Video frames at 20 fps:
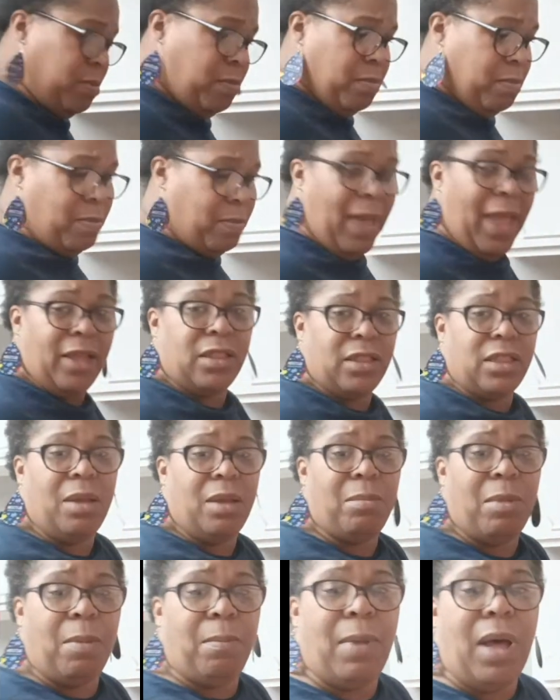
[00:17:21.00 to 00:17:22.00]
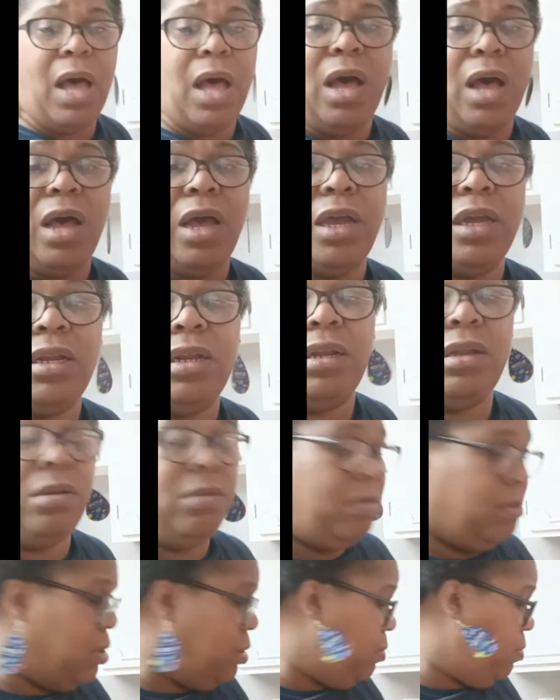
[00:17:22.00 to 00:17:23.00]
make them a mod
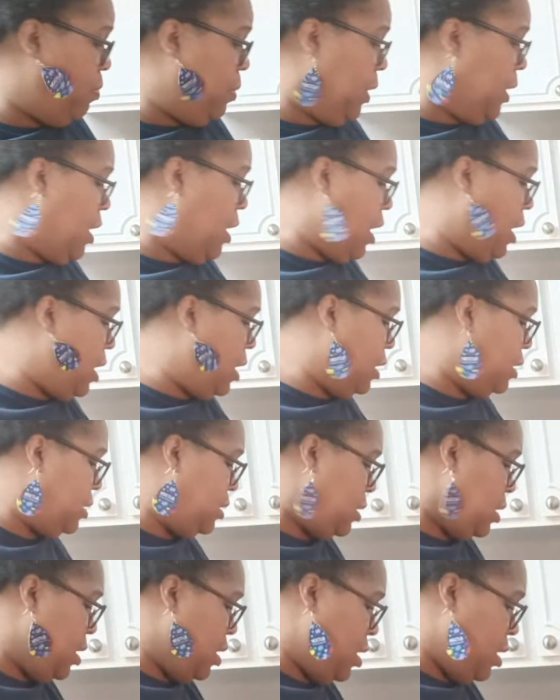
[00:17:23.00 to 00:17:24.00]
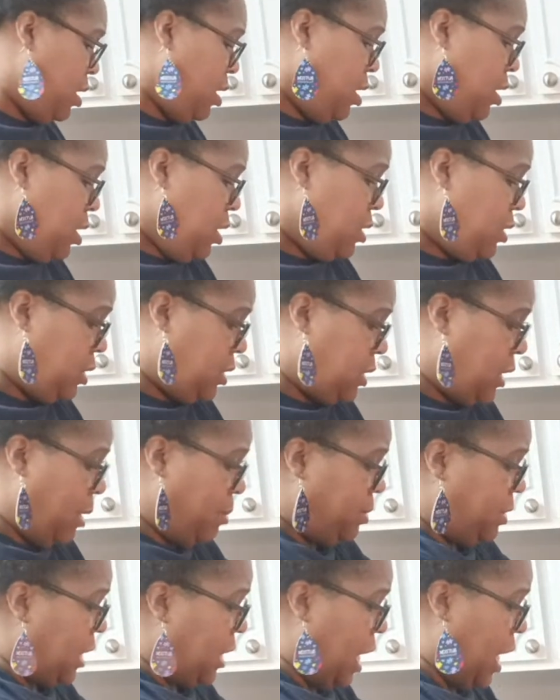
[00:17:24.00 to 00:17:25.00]
because
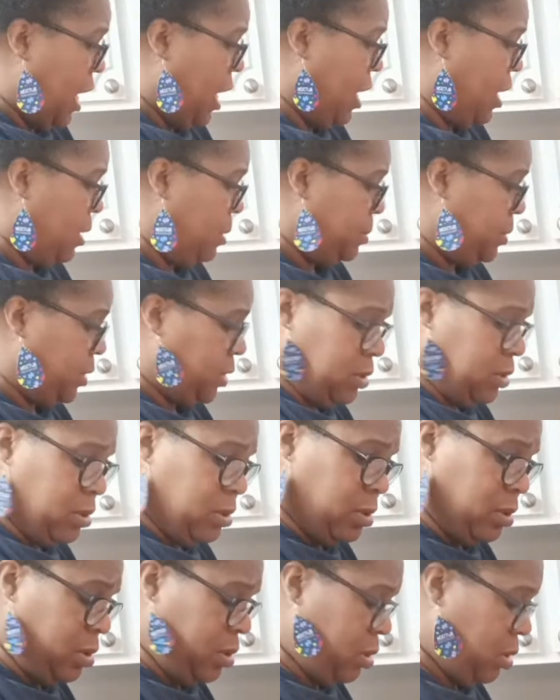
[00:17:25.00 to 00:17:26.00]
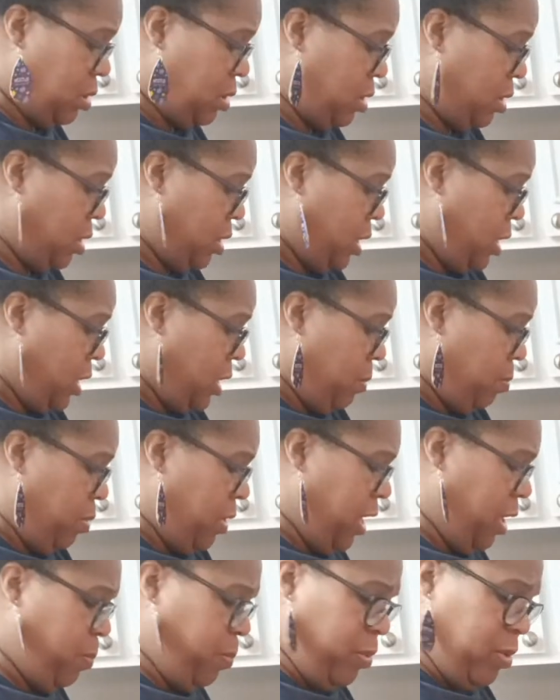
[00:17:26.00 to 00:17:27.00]
sometimes
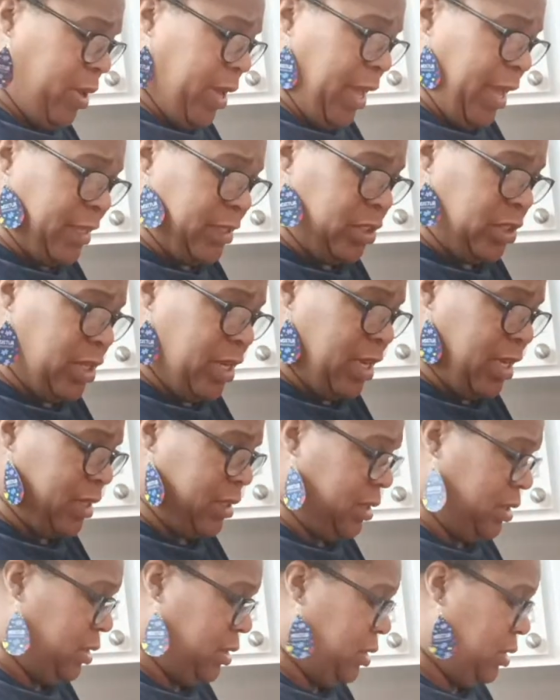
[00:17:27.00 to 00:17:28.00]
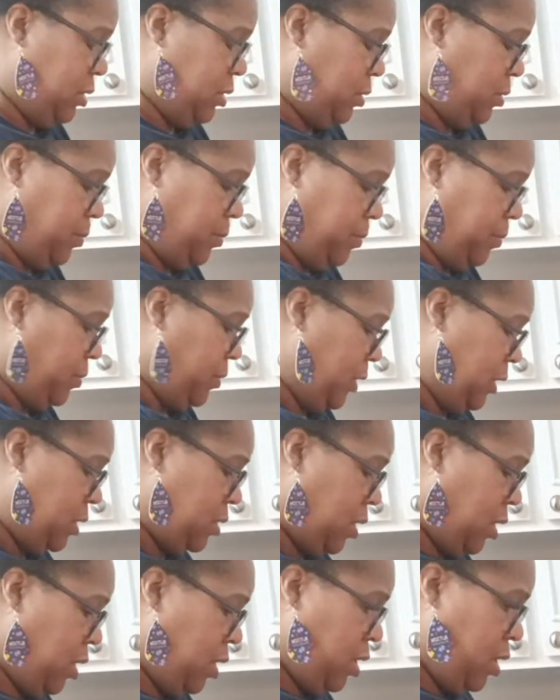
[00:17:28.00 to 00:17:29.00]
people can just,
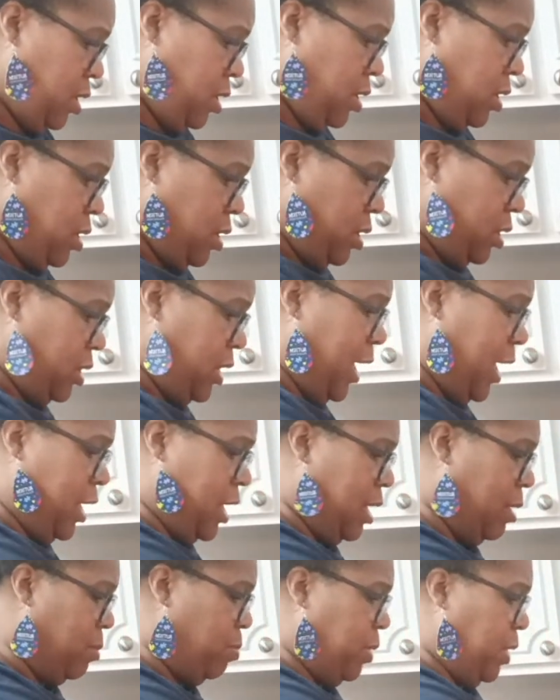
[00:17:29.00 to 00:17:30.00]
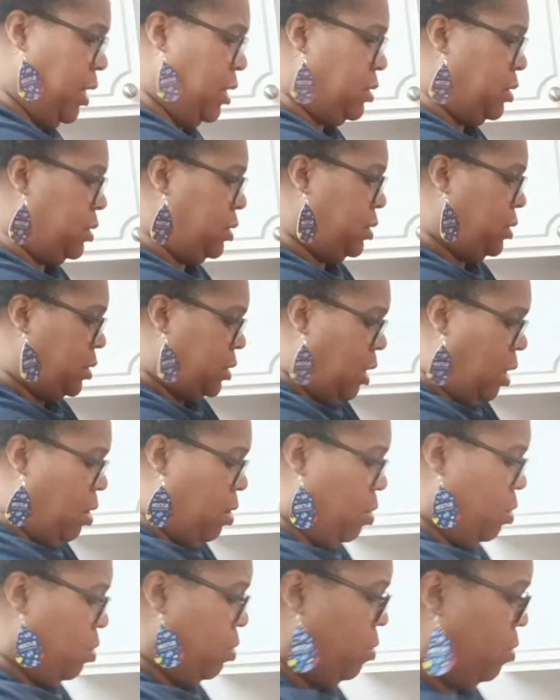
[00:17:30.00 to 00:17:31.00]
they can be
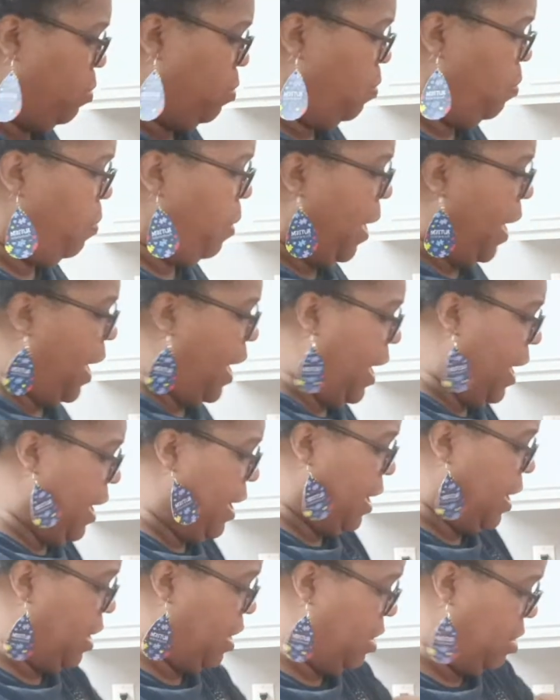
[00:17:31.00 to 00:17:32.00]
so bad.